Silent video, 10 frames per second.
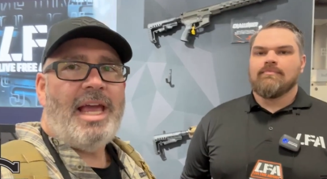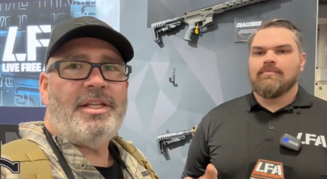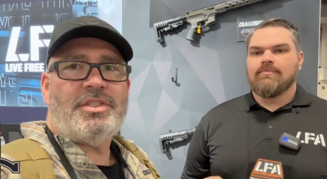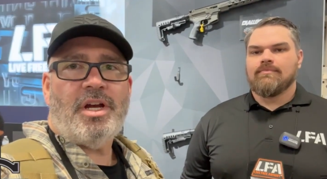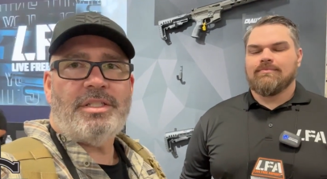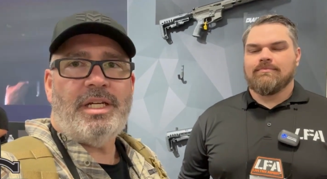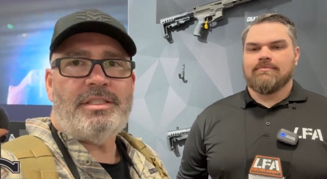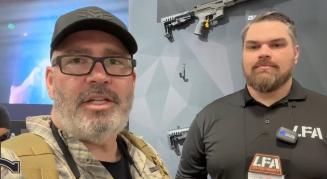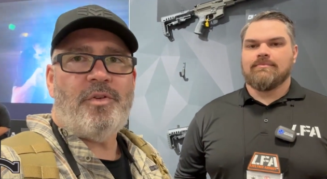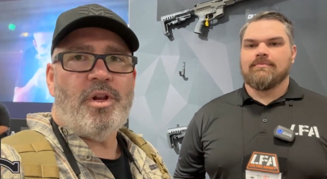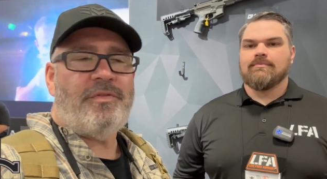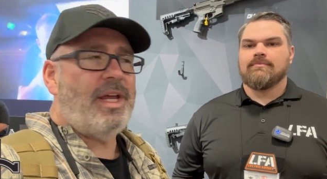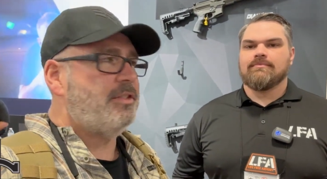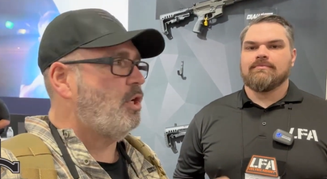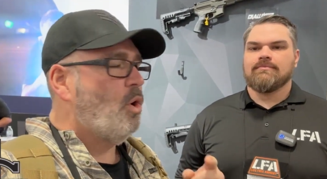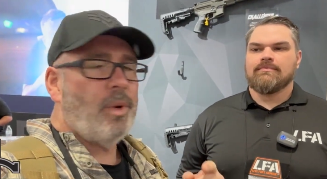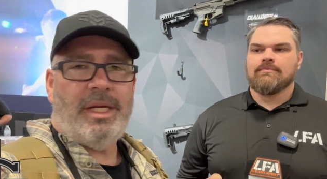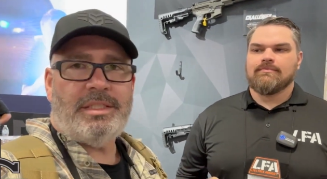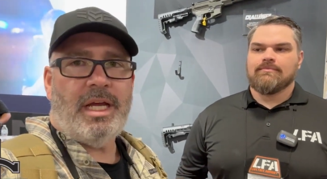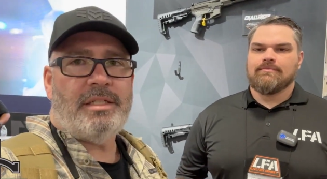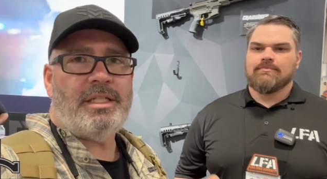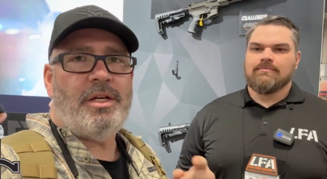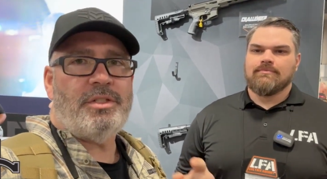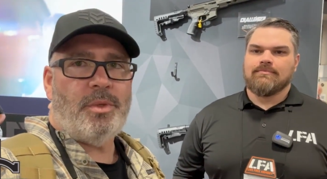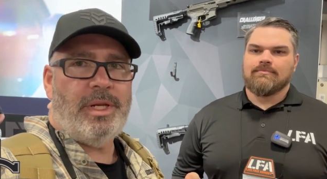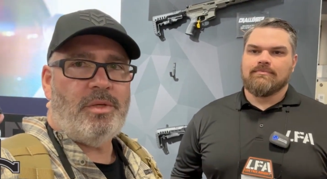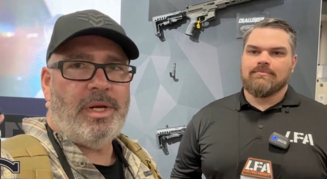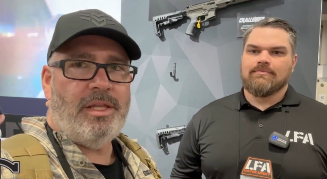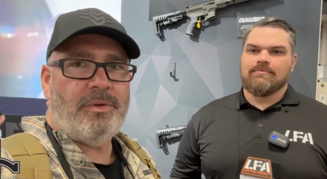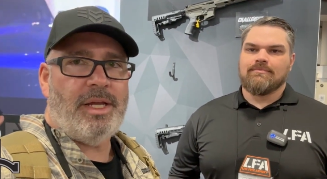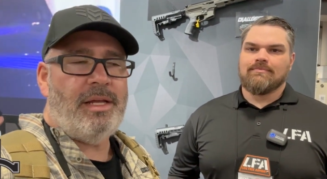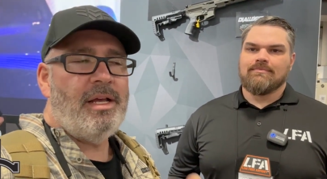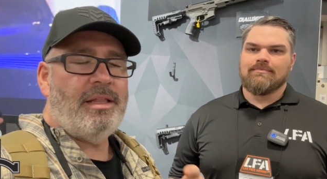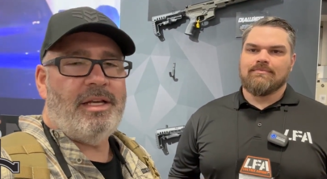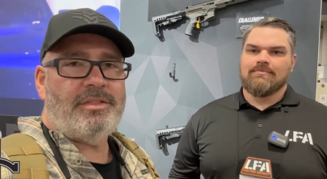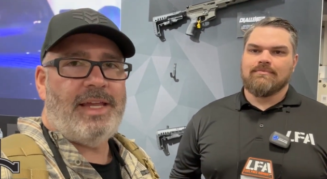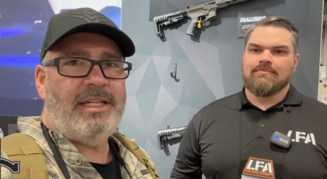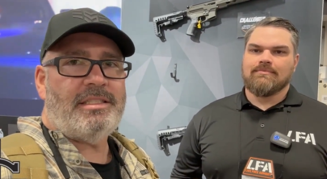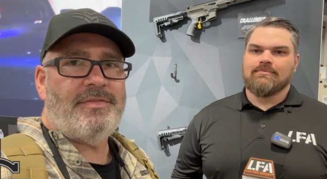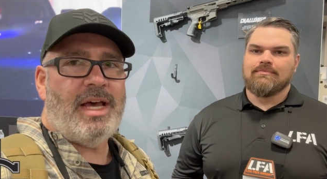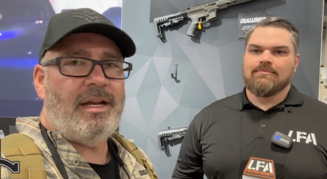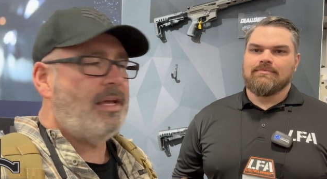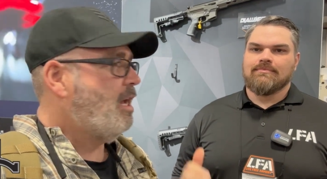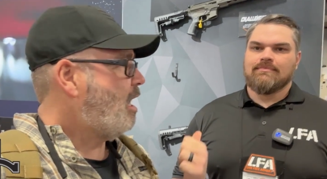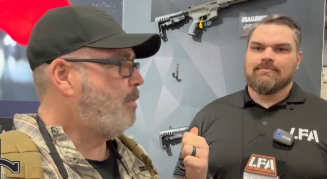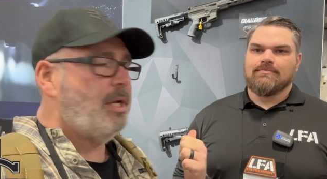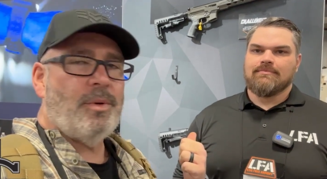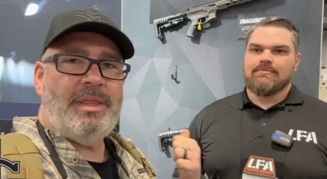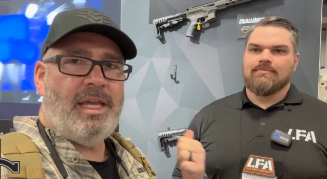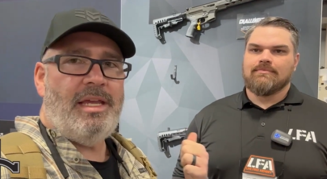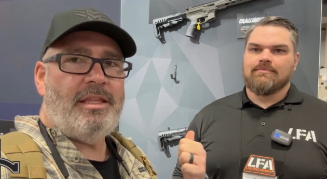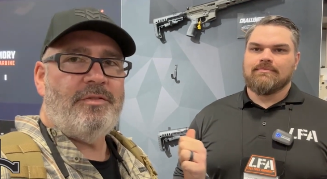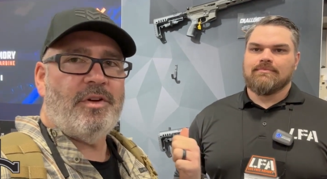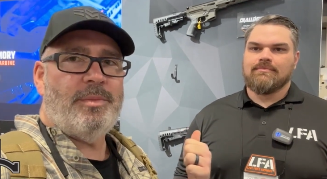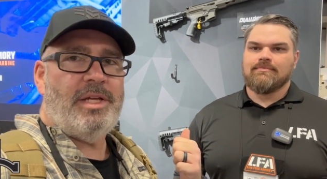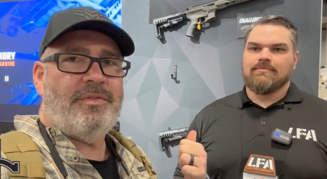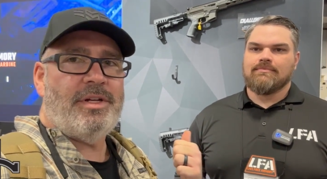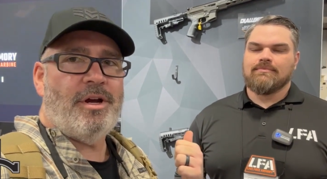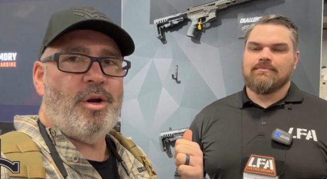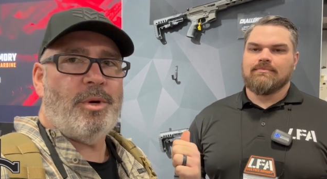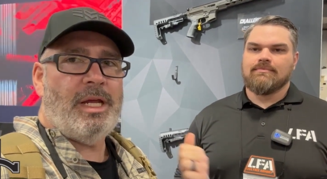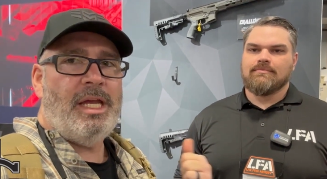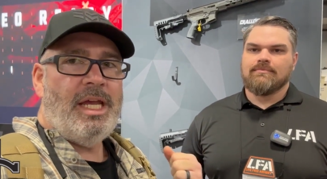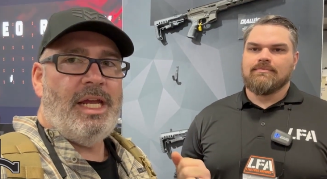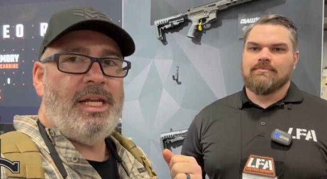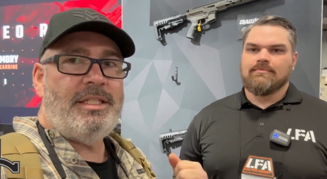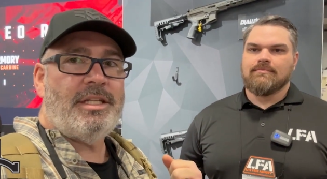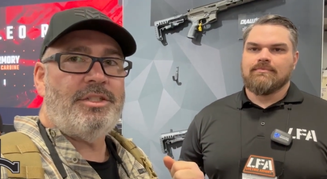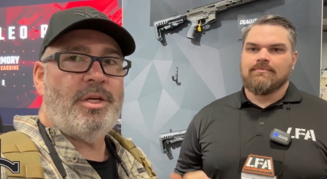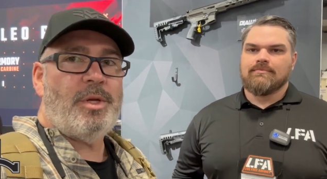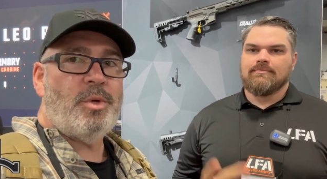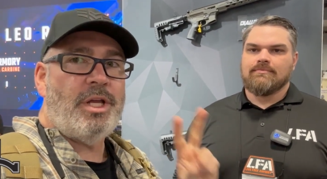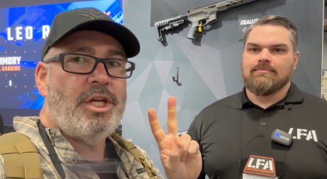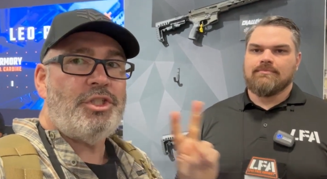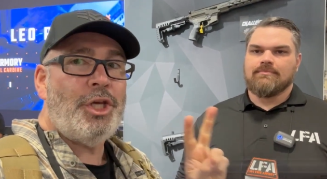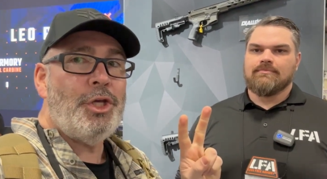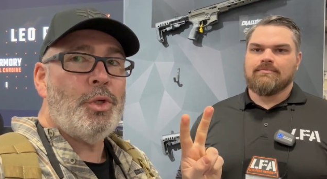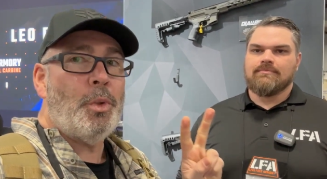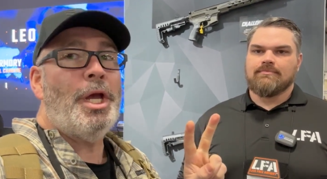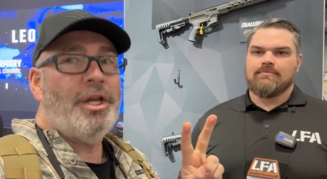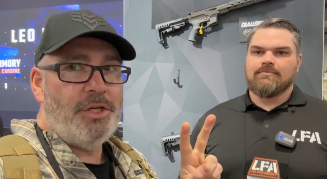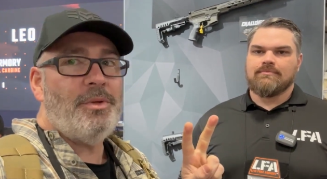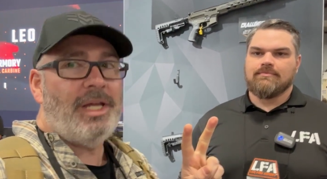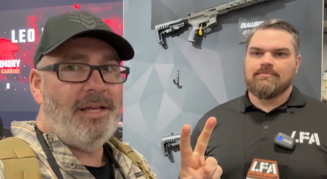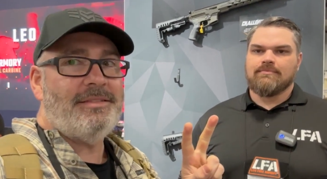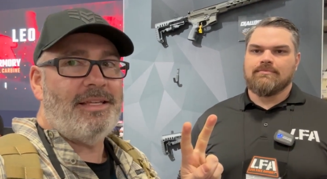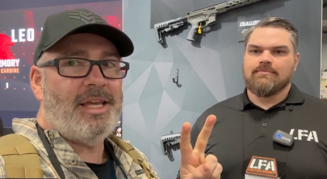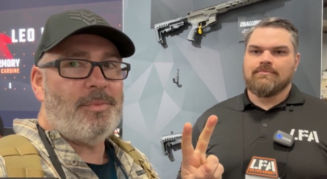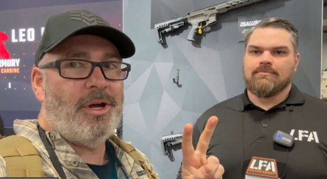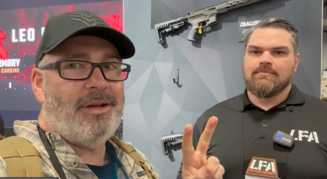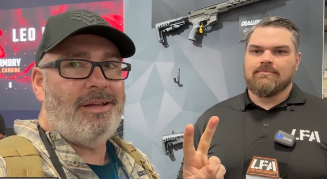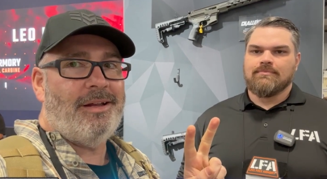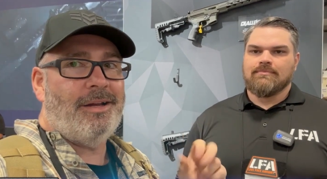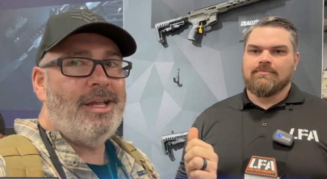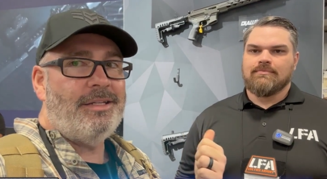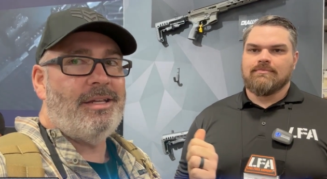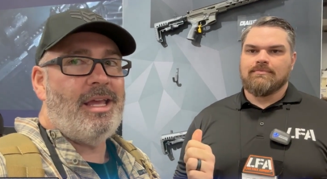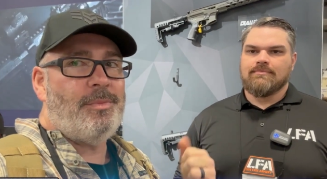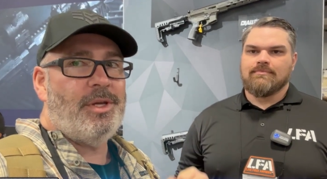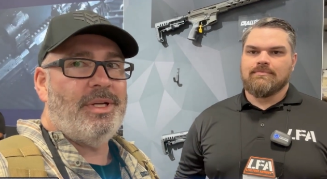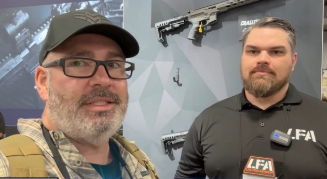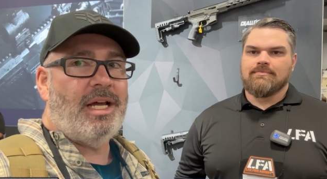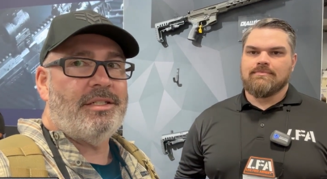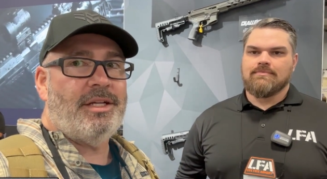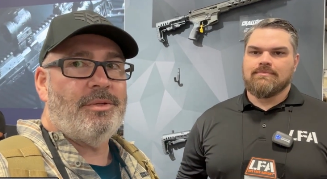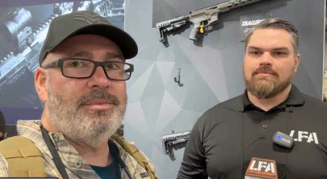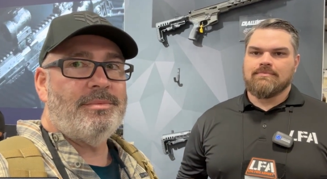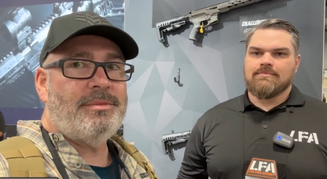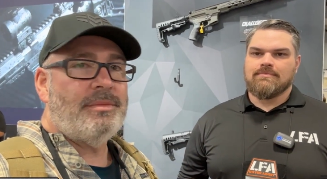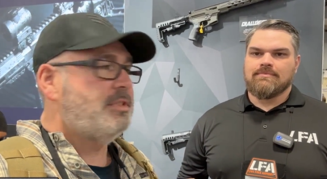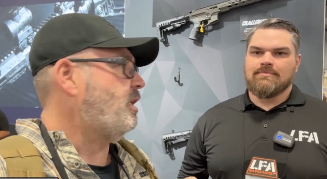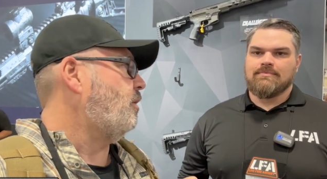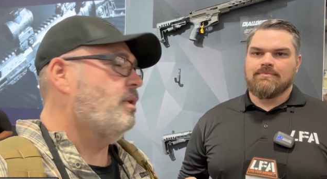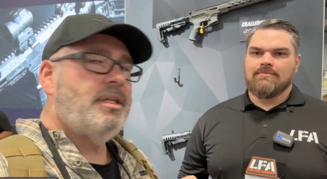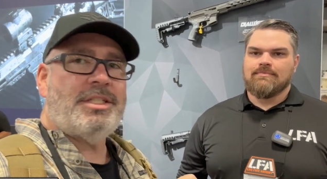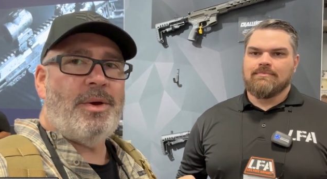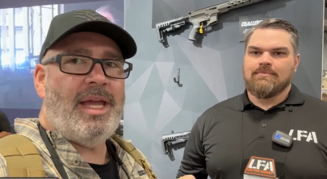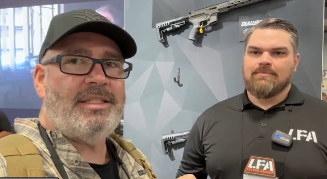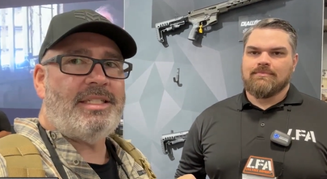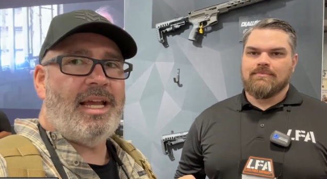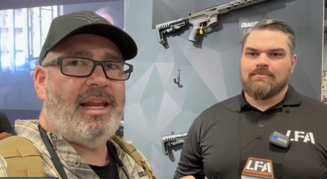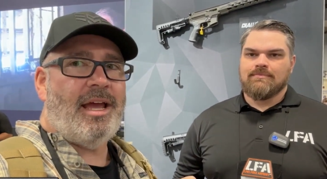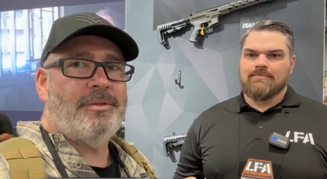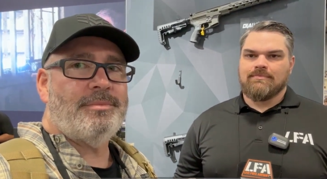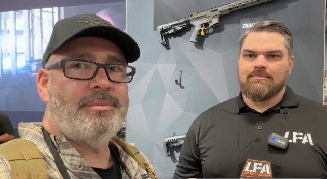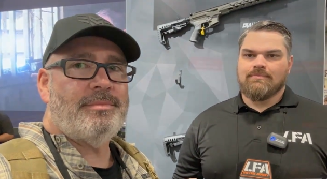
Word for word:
Speaker 1: Hey, this is C4 Defense. We're at SHOT Show 2023, Las Vegas, Nevada. I'm here with Ethan from Live Free Armory, and he's going to show me one of the two new guns that they brought here to debut at SHOT Show. So let's go ahead and check it out.